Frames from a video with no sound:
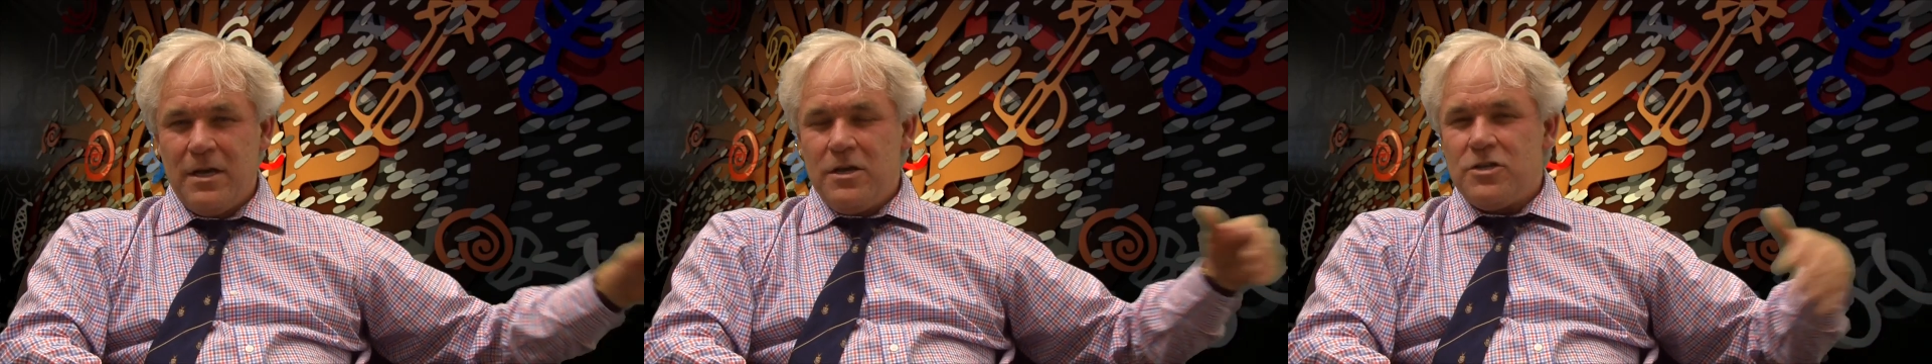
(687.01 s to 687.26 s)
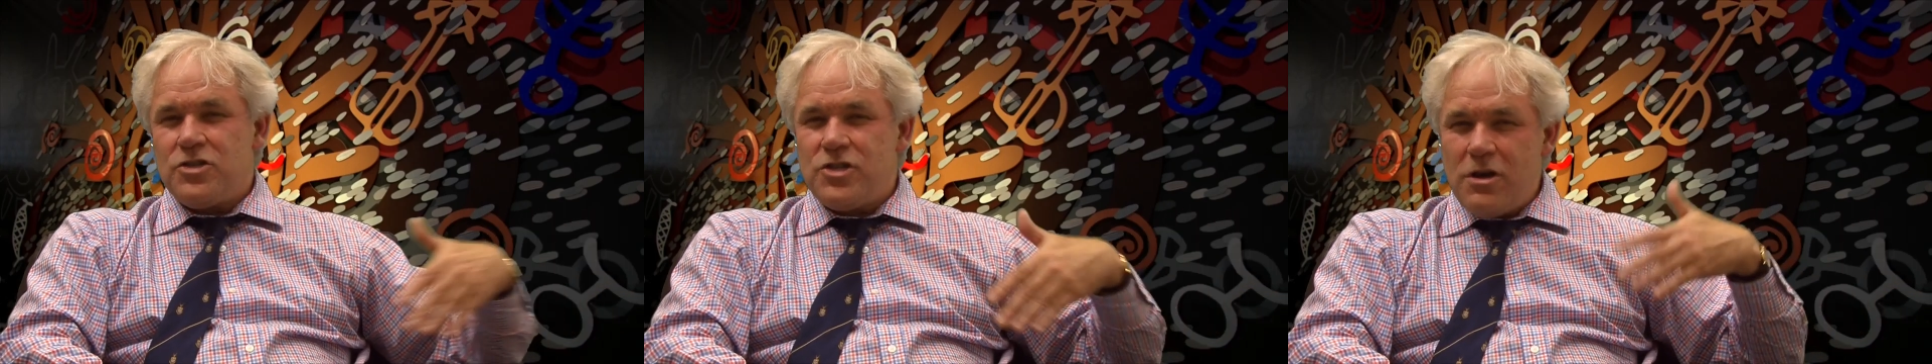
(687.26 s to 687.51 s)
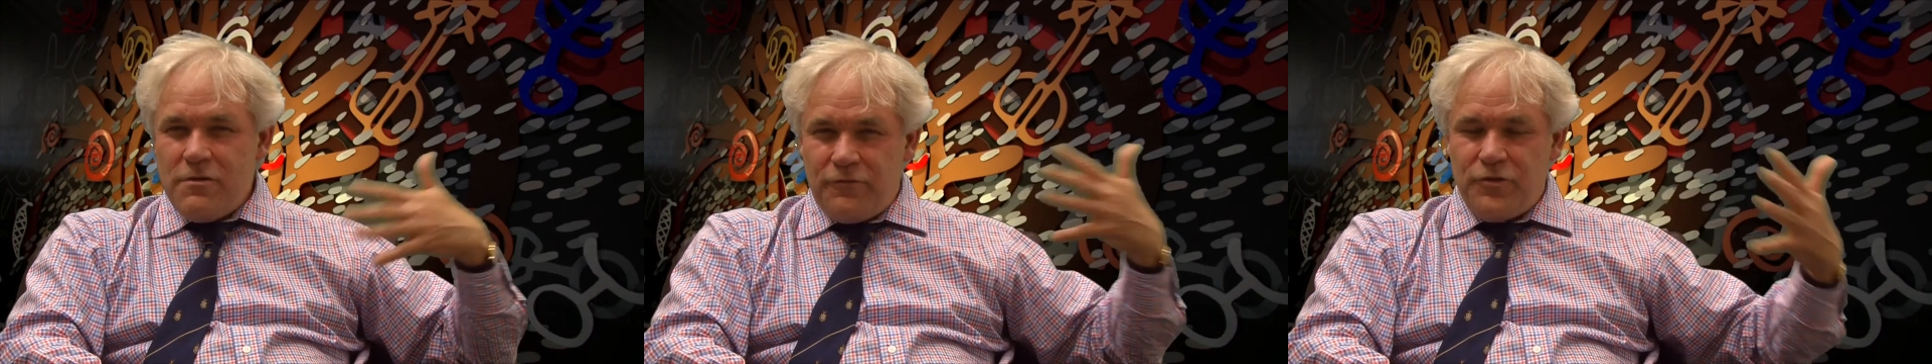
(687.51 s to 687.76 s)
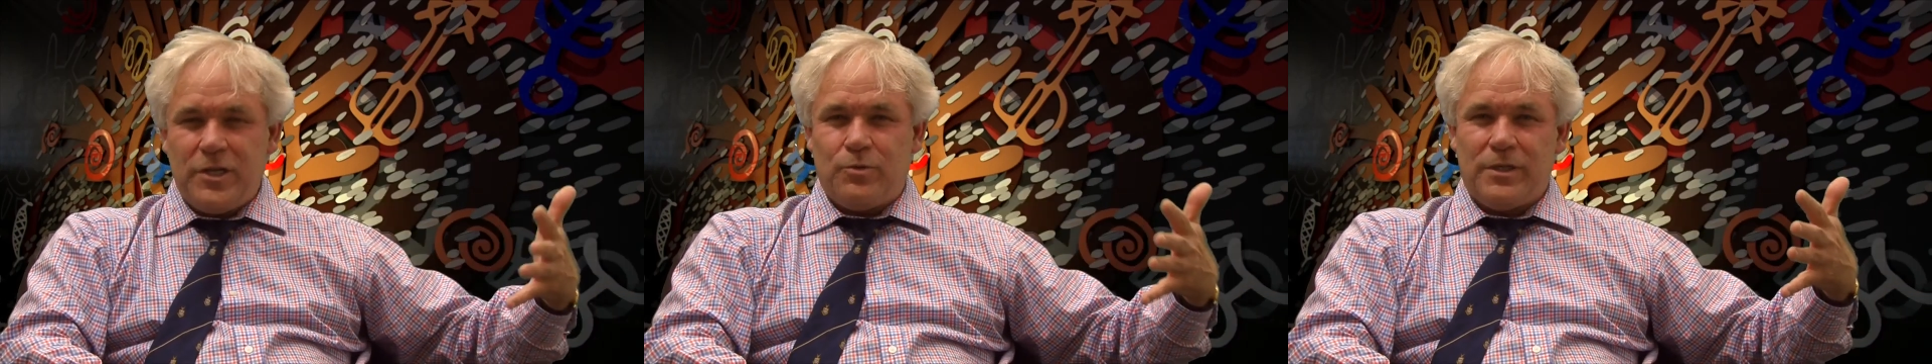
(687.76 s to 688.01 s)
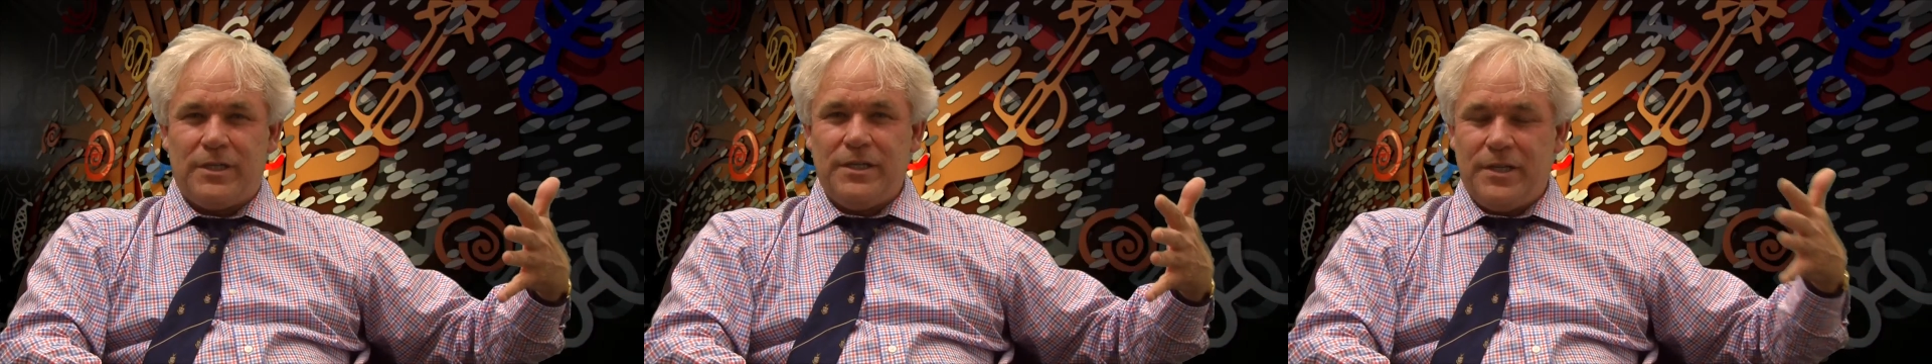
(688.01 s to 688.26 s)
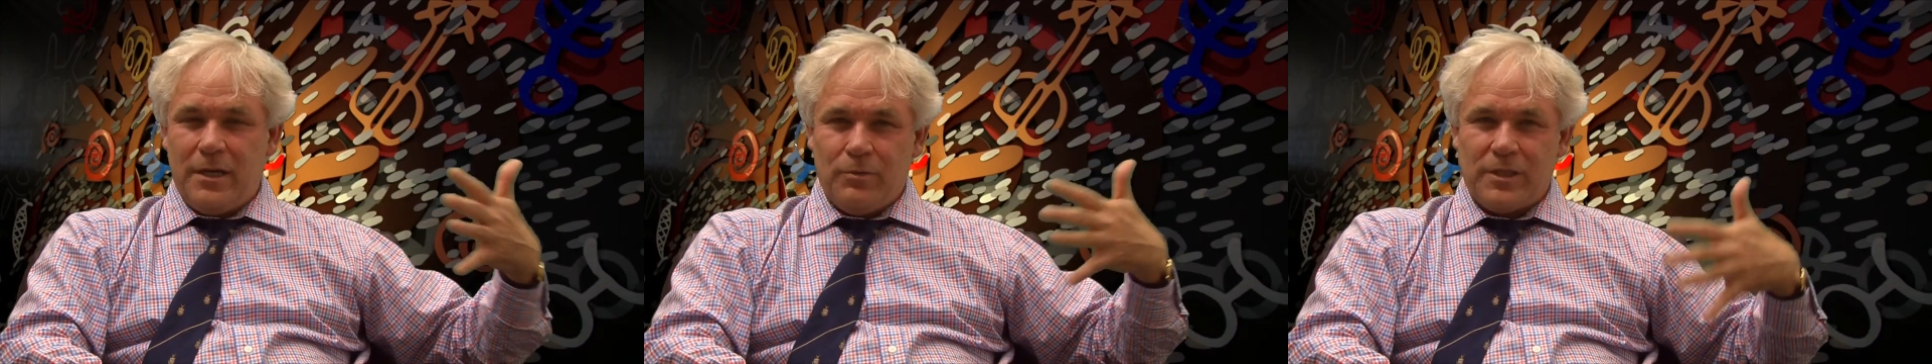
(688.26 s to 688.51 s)
so frequently
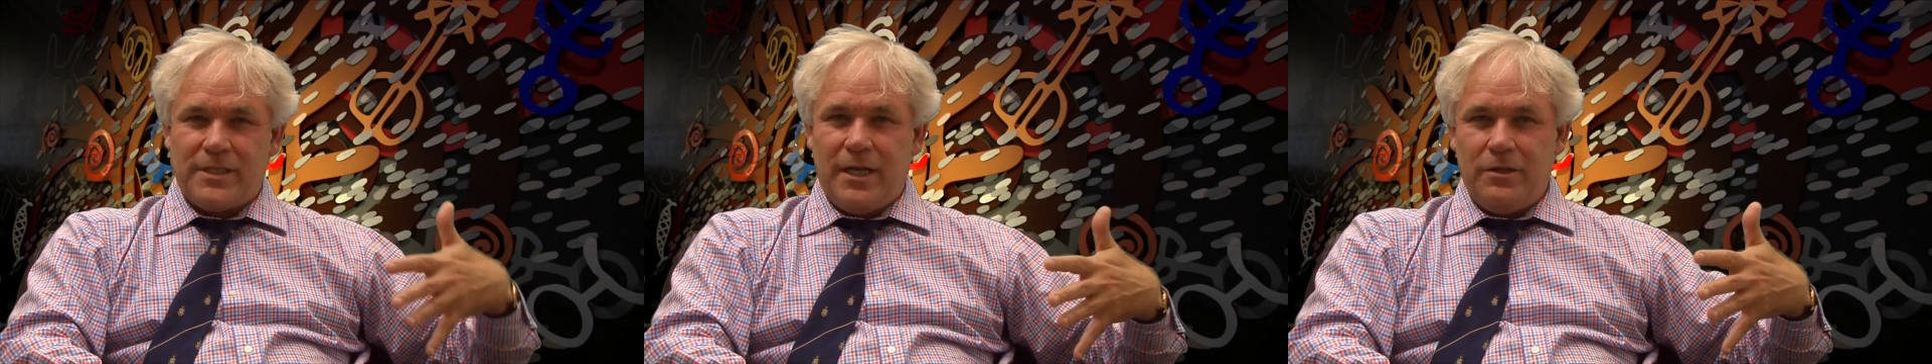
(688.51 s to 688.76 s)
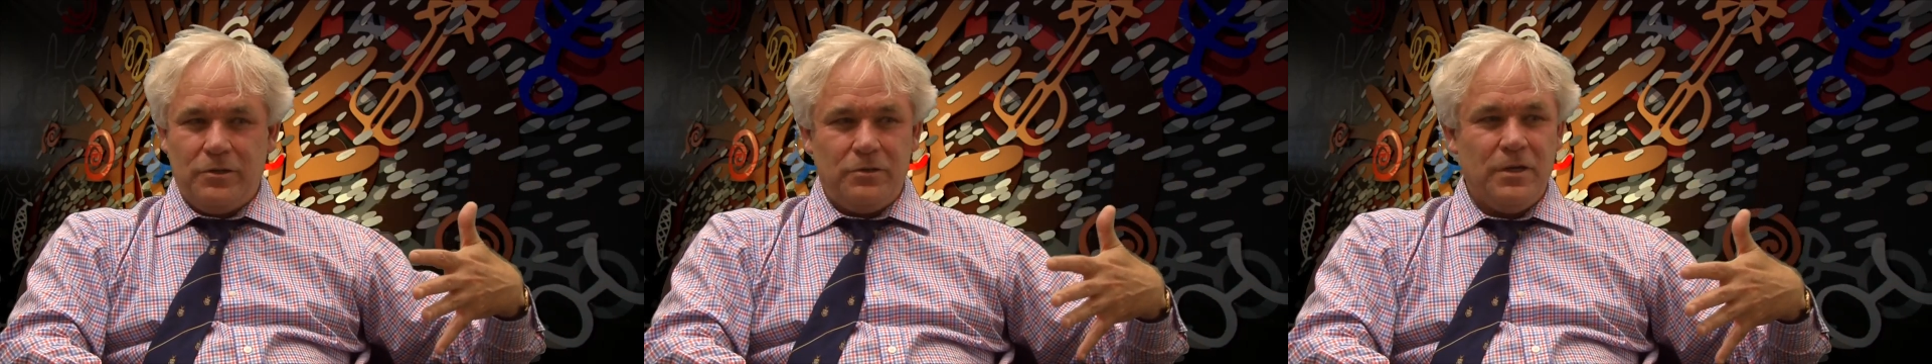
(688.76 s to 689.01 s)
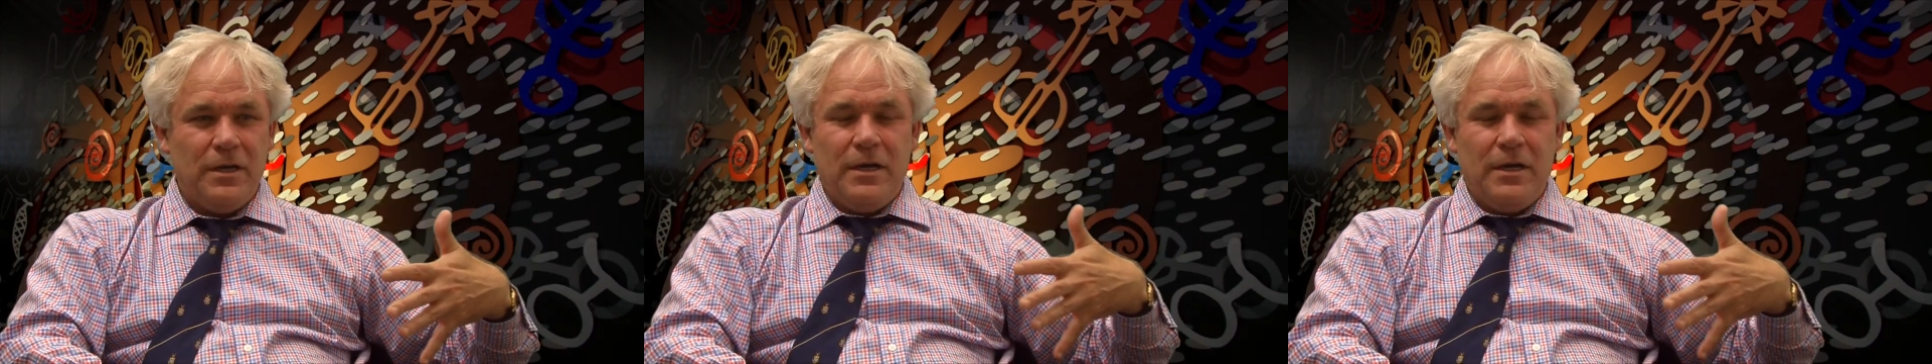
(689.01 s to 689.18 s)
they will tell you